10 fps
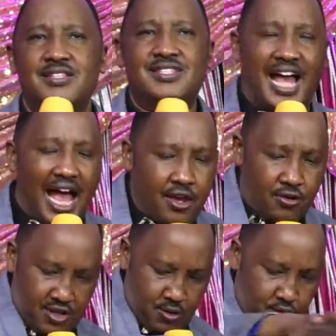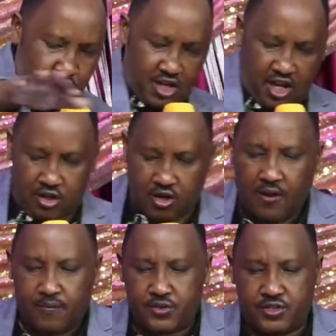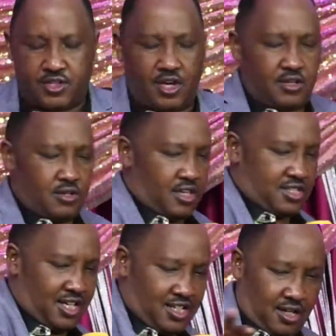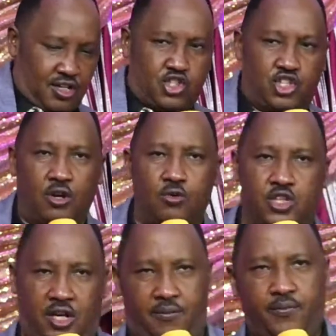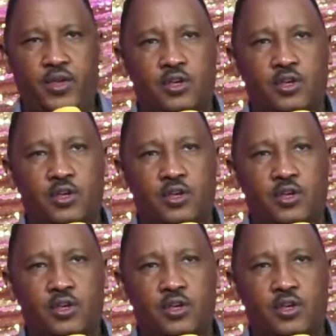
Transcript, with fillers: Zion is the See, The city is Jerusalem.